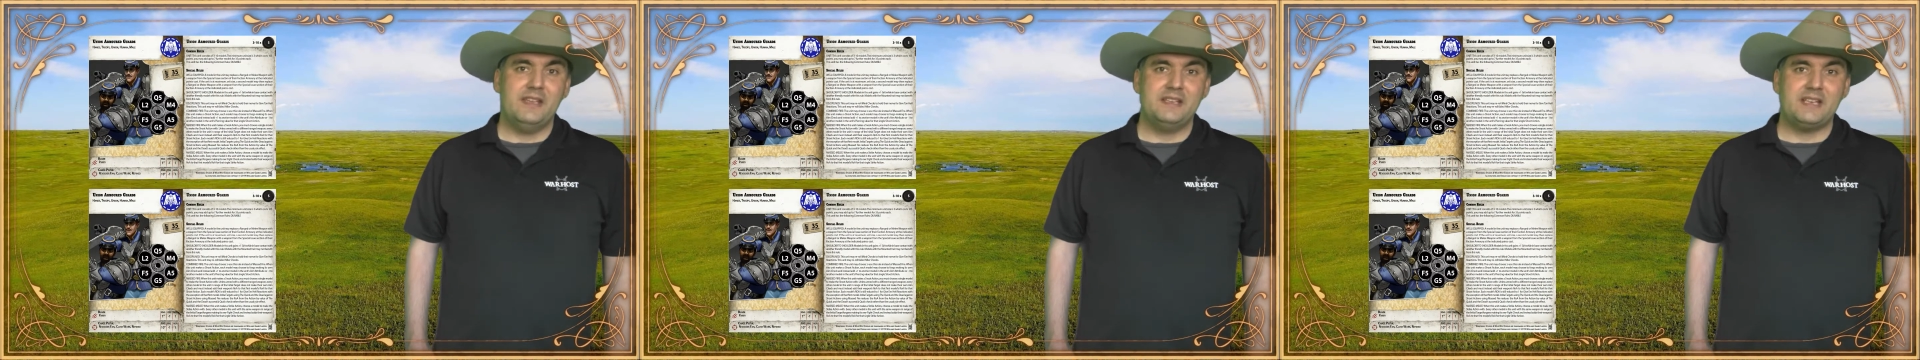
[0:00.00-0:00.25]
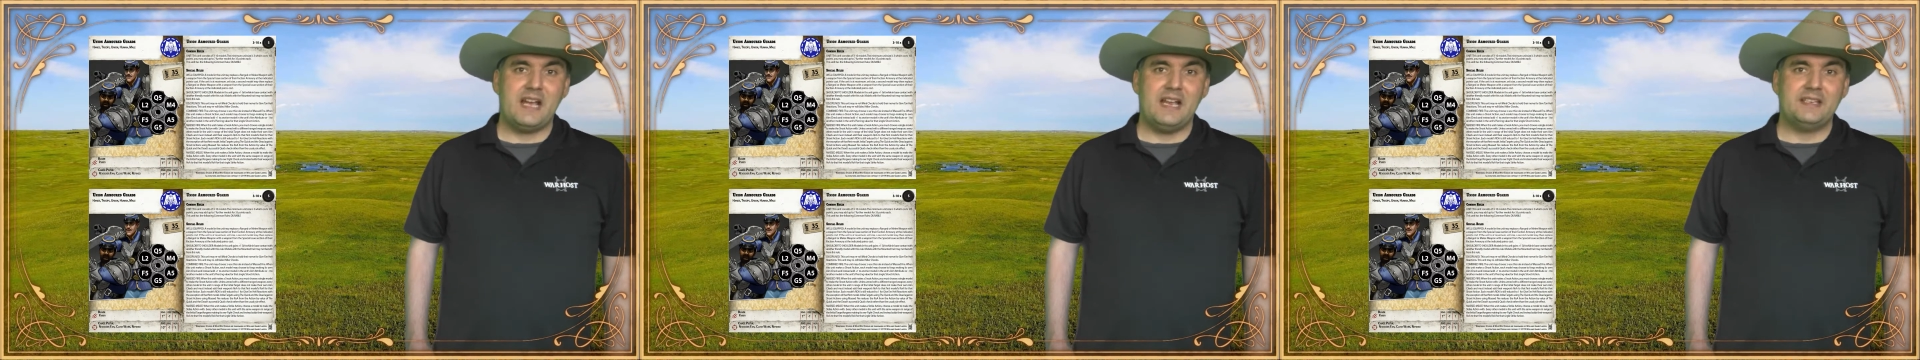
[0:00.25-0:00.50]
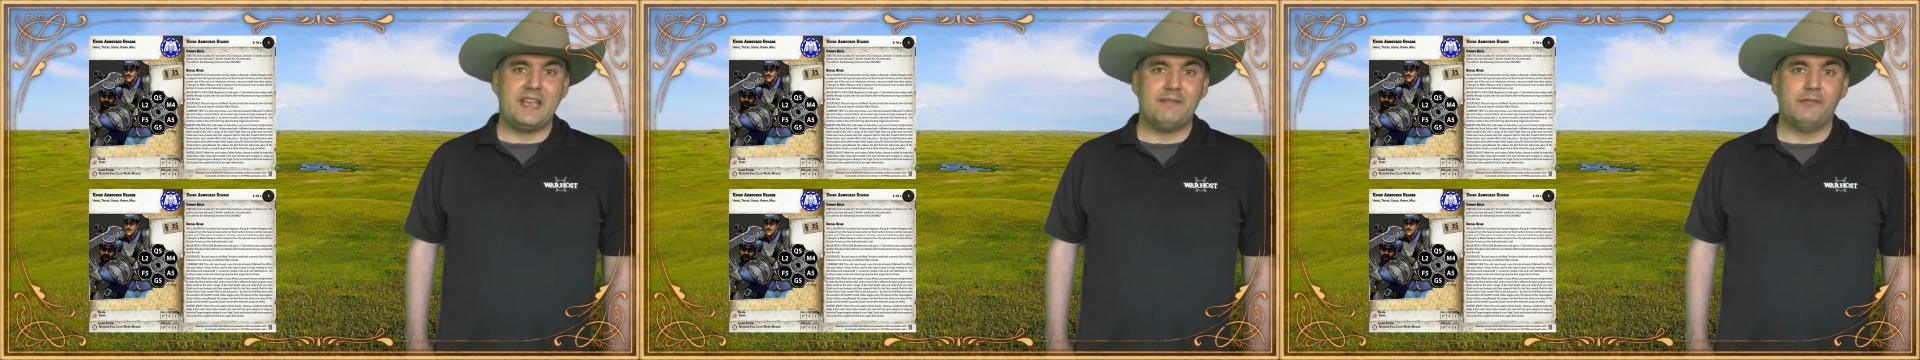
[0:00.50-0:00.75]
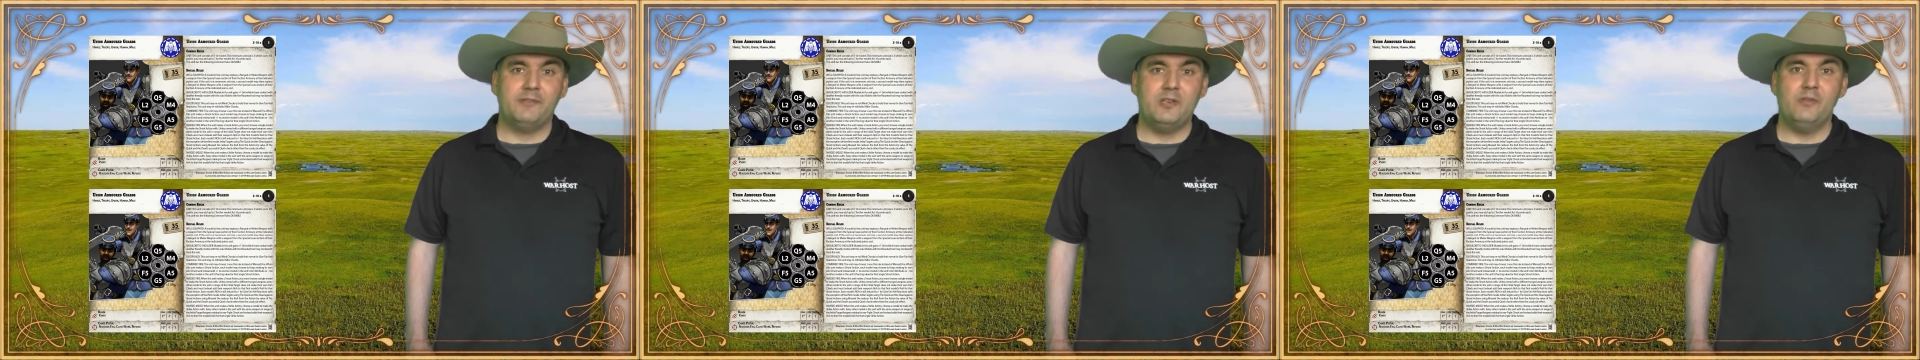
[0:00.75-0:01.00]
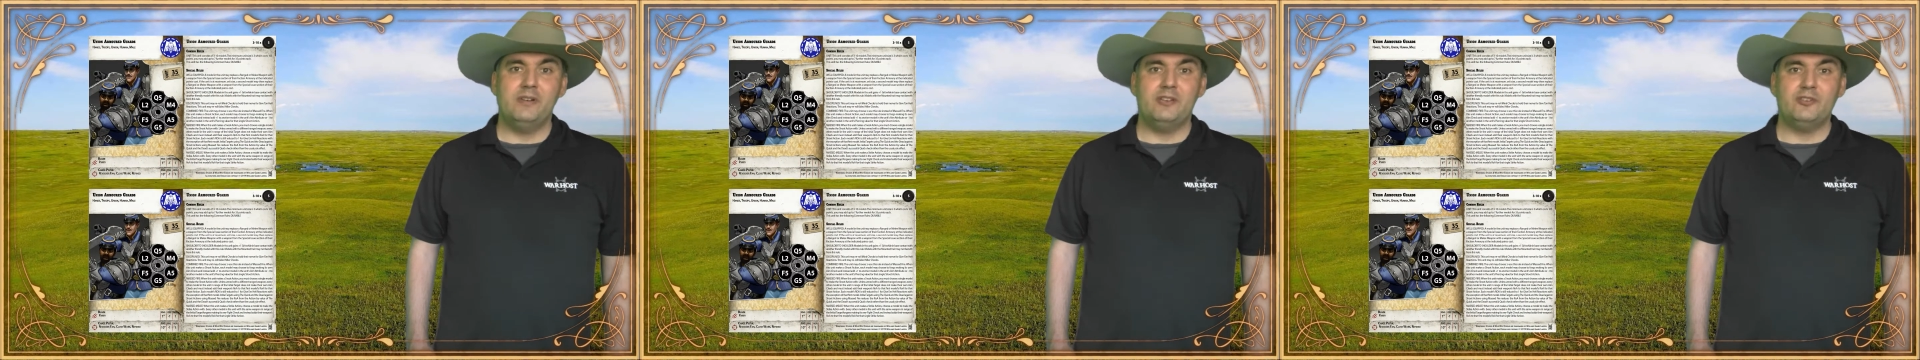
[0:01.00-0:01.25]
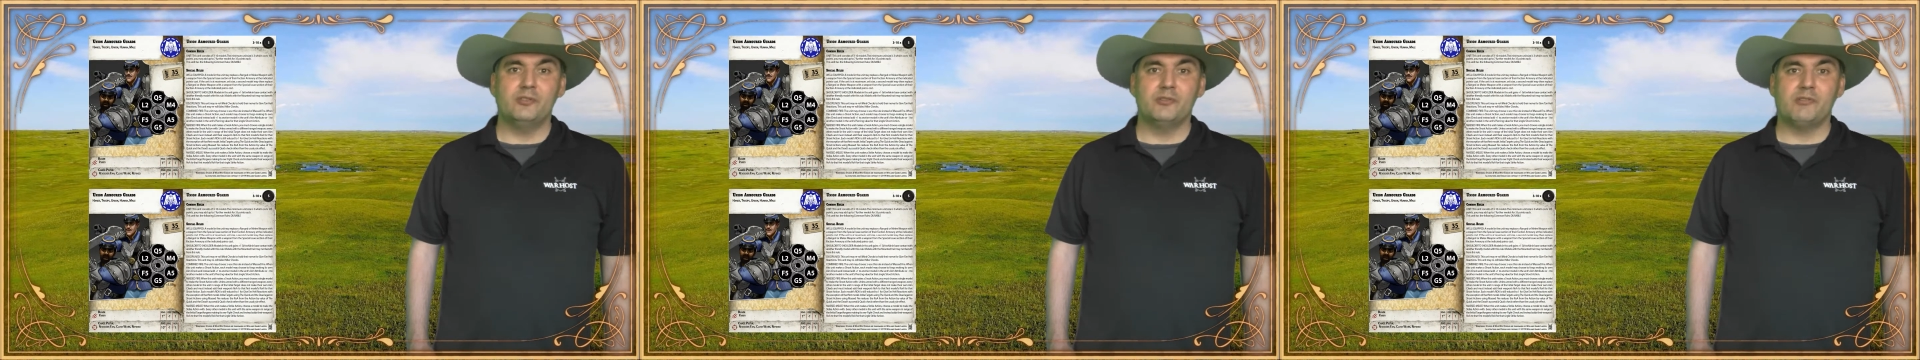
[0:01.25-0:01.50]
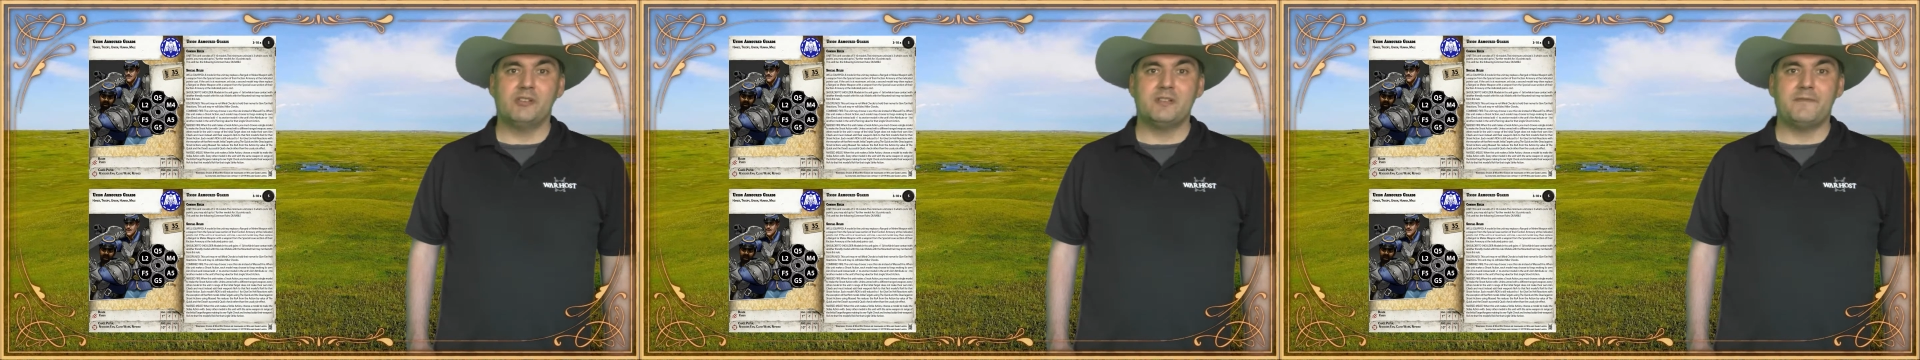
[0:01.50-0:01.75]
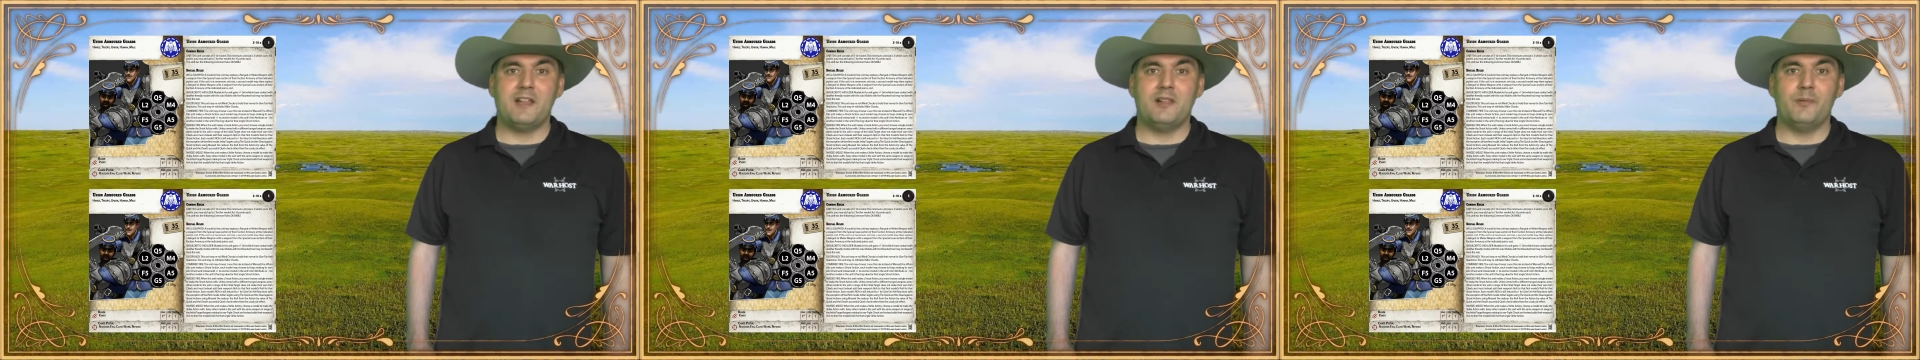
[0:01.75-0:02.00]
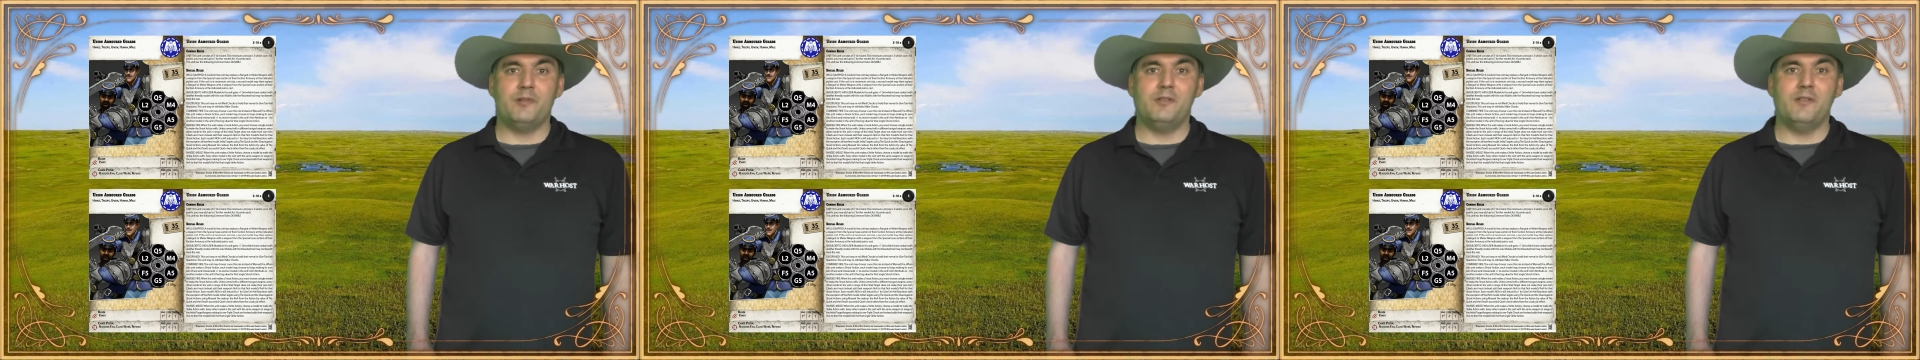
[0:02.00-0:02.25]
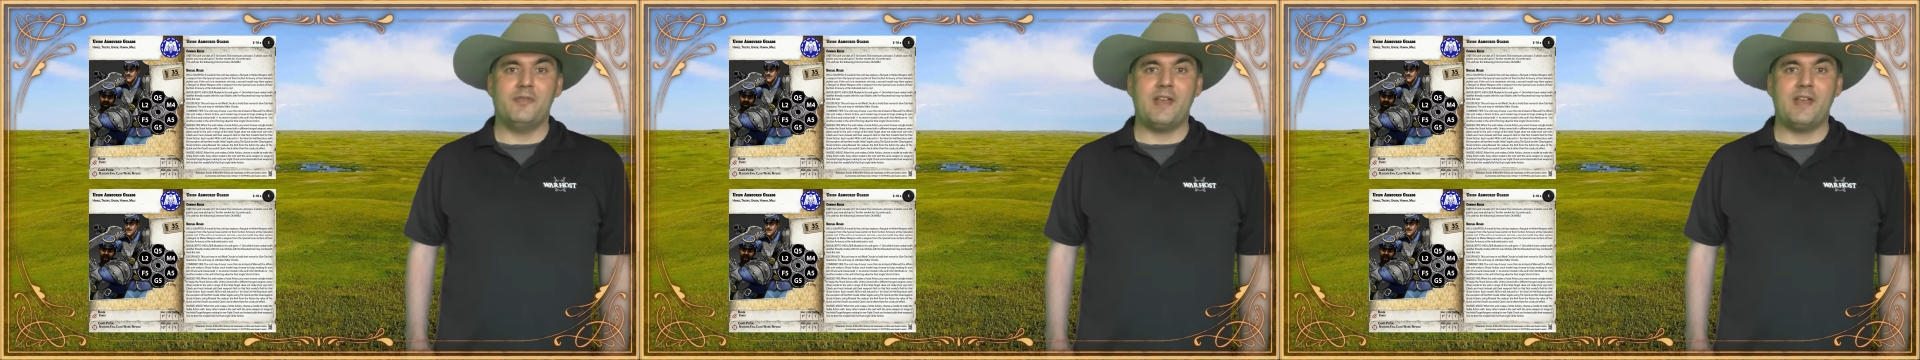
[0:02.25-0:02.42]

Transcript: these guys have a few additional tricks available